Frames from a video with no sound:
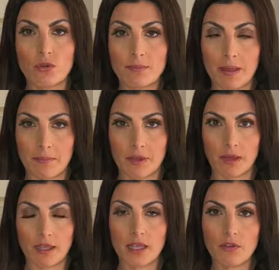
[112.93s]

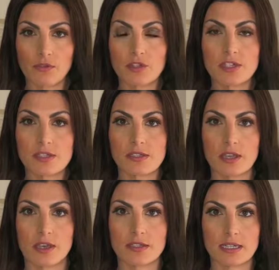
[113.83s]
Remember, if the
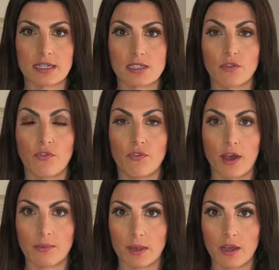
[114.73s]
dessert is
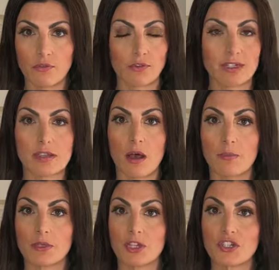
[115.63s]
firmer, for
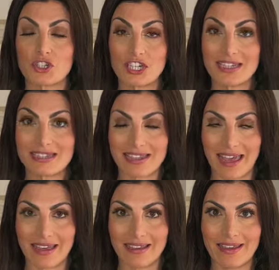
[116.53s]
example, a
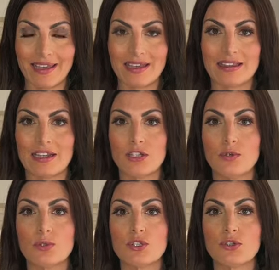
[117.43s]
cheesecake, then
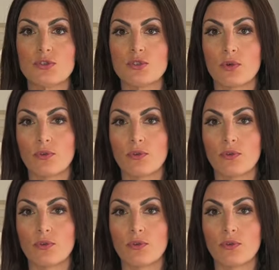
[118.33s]
you would use your